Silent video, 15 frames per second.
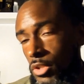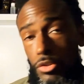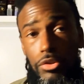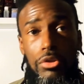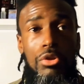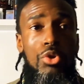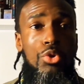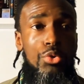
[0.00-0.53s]

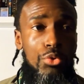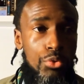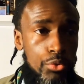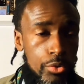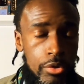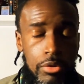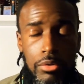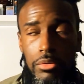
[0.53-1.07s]

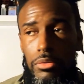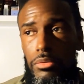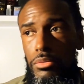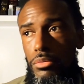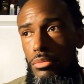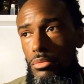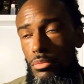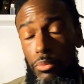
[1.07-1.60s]
conclude
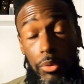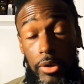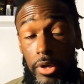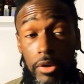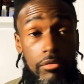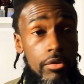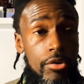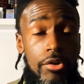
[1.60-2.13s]

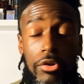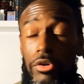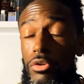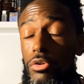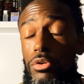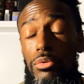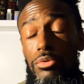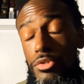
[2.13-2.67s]
whatever your
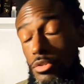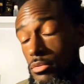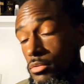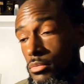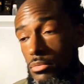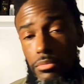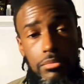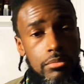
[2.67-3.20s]

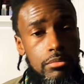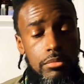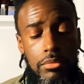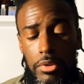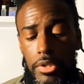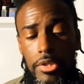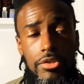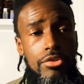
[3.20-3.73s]
conclusion
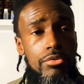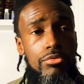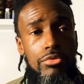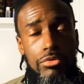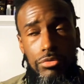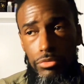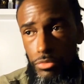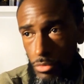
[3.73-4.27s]
leads you
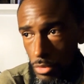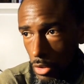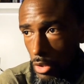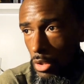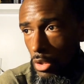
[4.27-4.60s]
to